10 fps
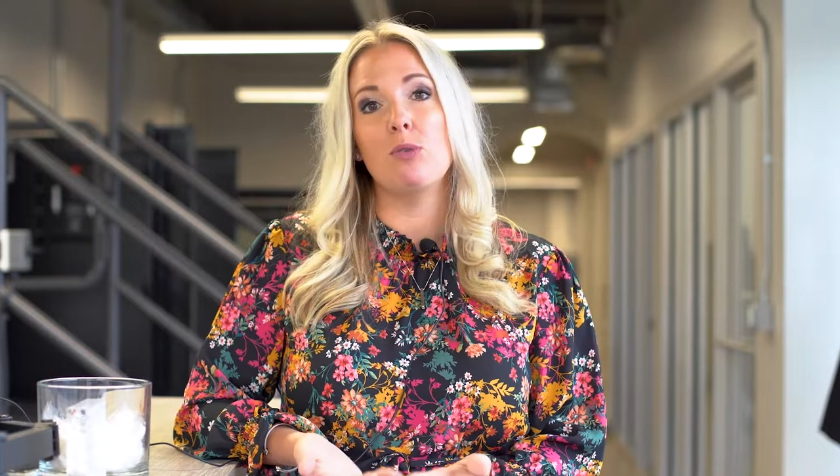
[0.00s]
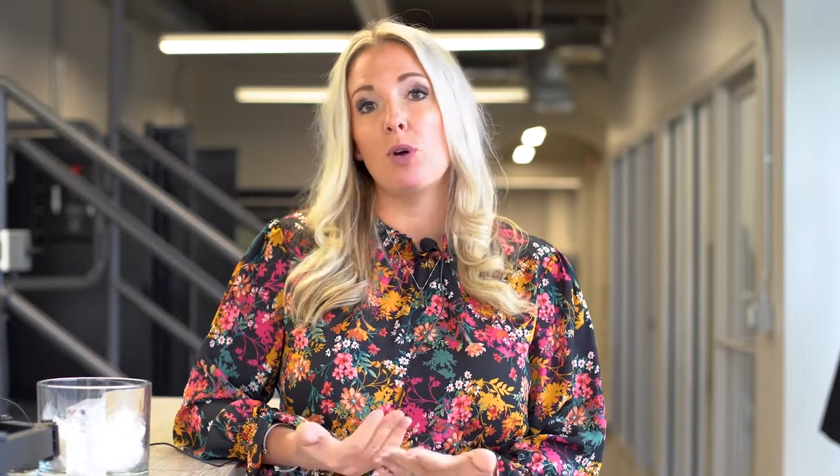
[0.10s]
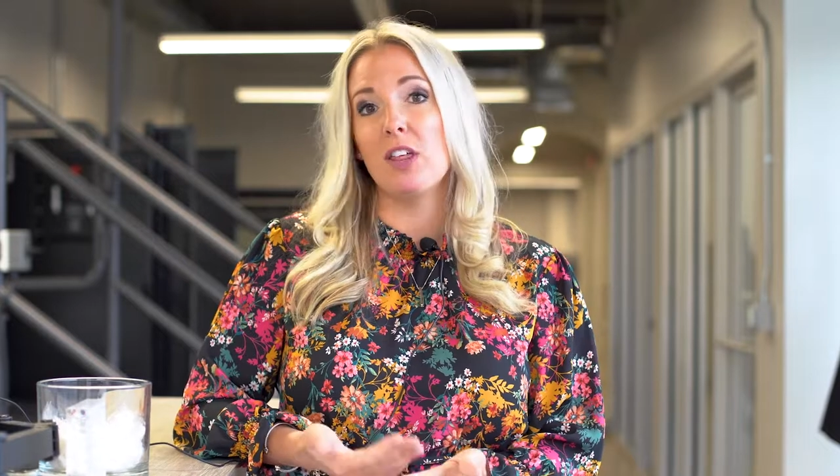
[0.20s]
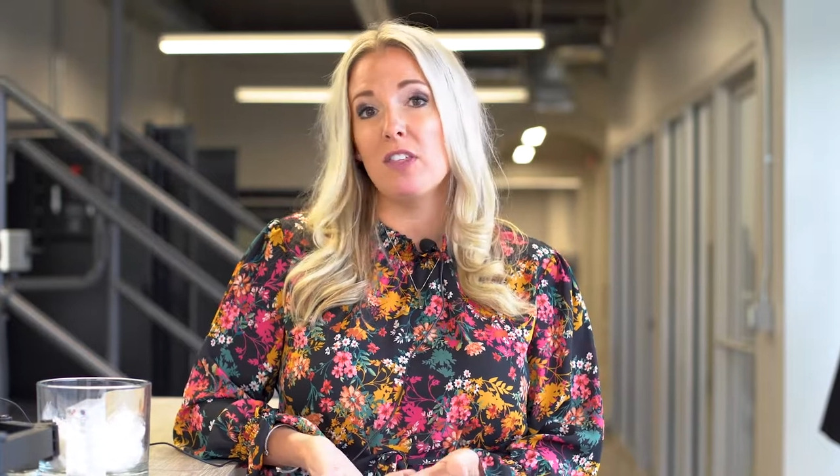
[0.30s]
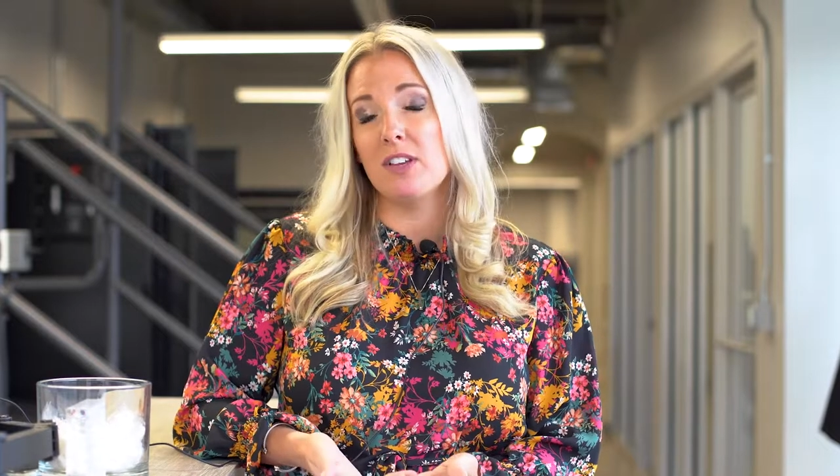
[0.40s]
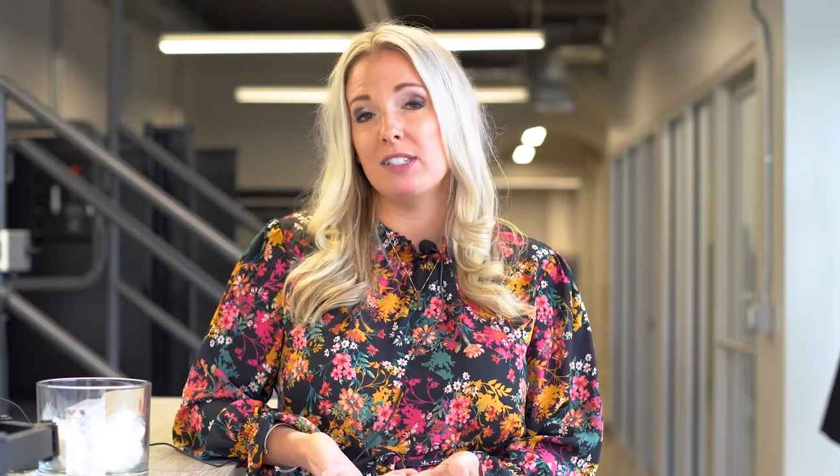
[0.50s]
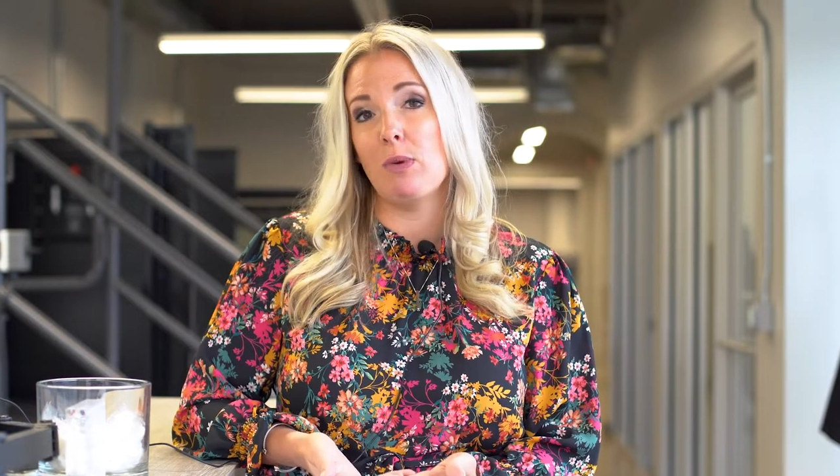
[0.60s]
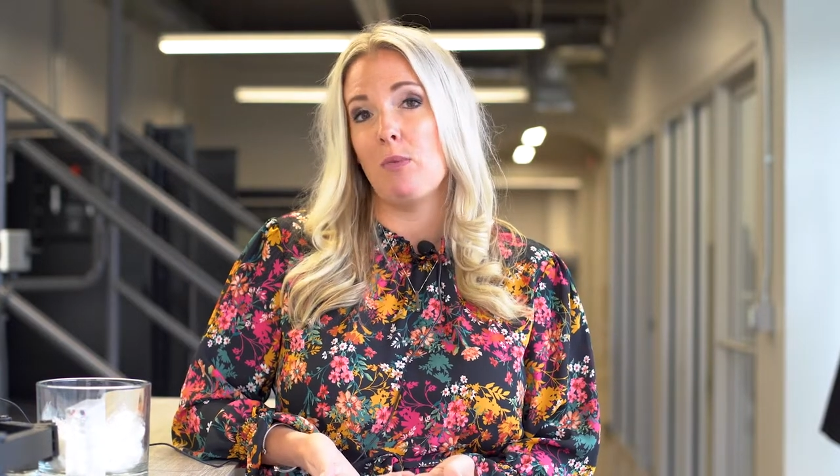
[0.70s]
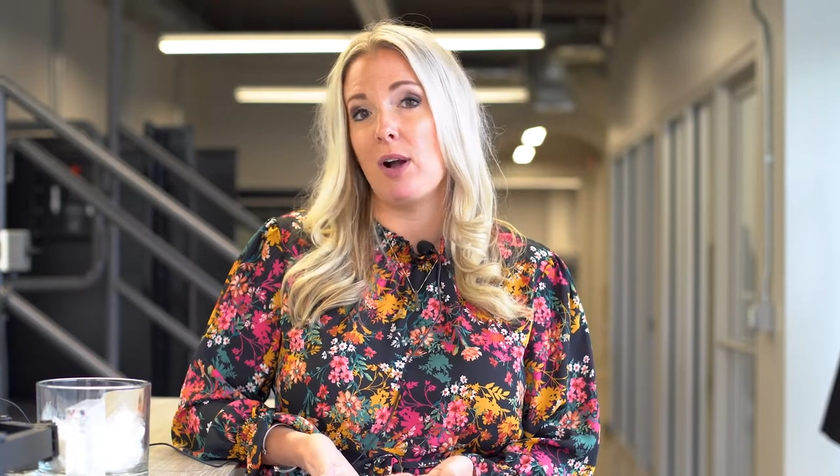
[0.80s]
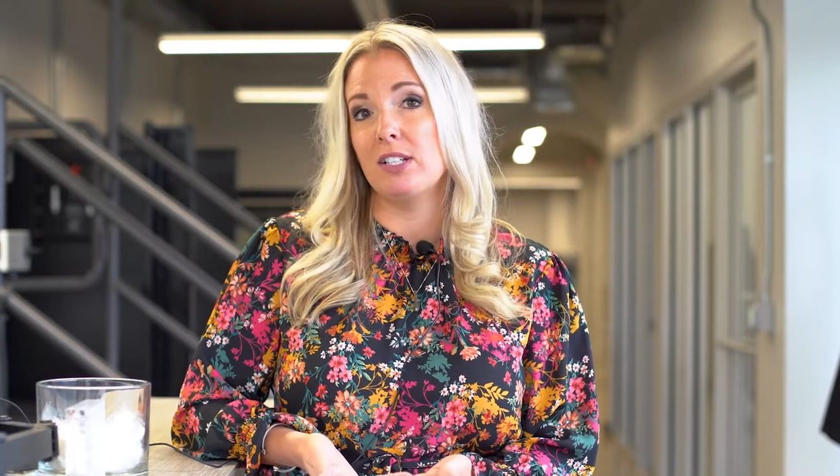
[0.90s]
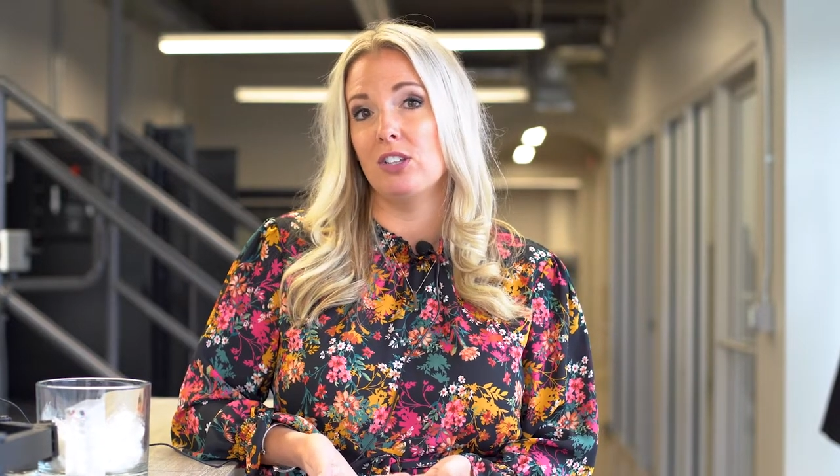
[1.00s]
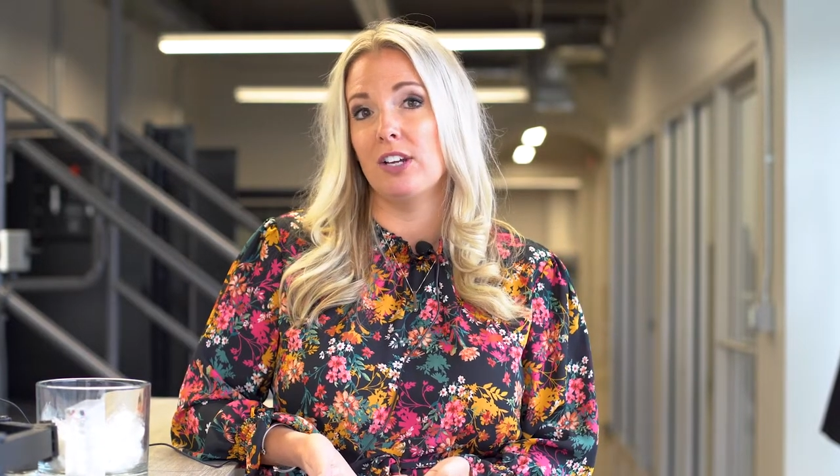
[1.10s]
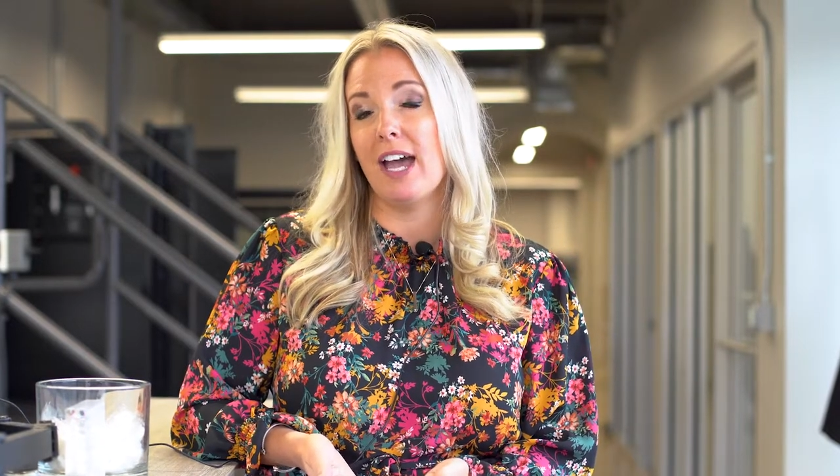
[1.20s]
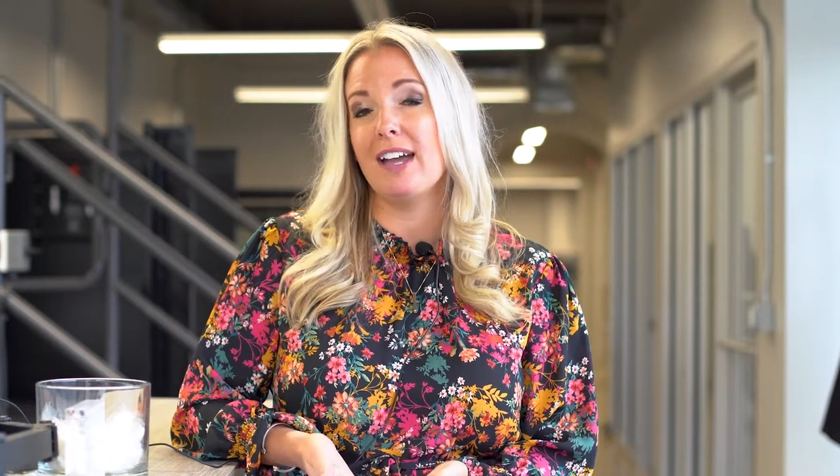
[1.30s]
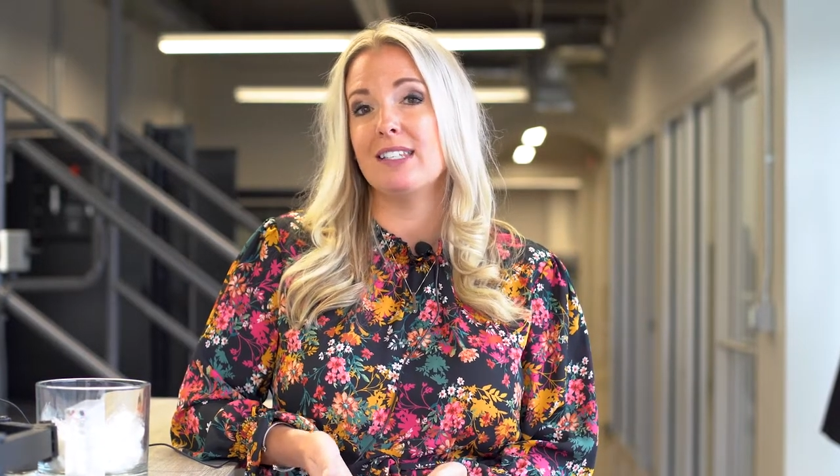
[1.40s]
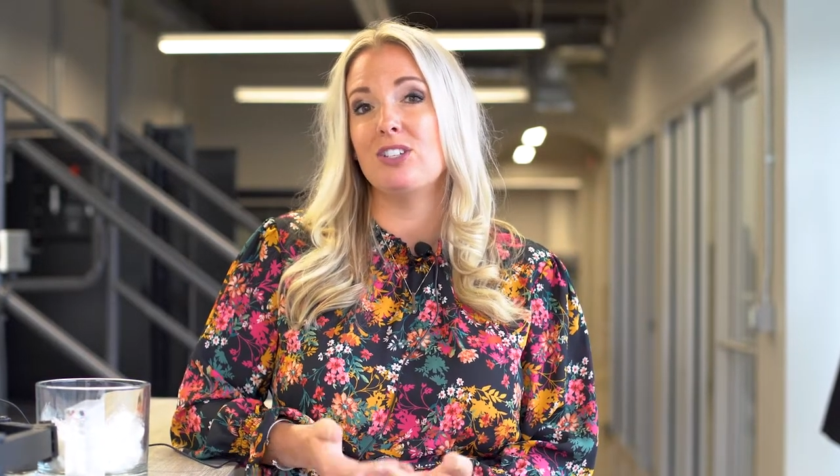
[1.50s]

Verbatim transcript: And one of the things that we want to look at is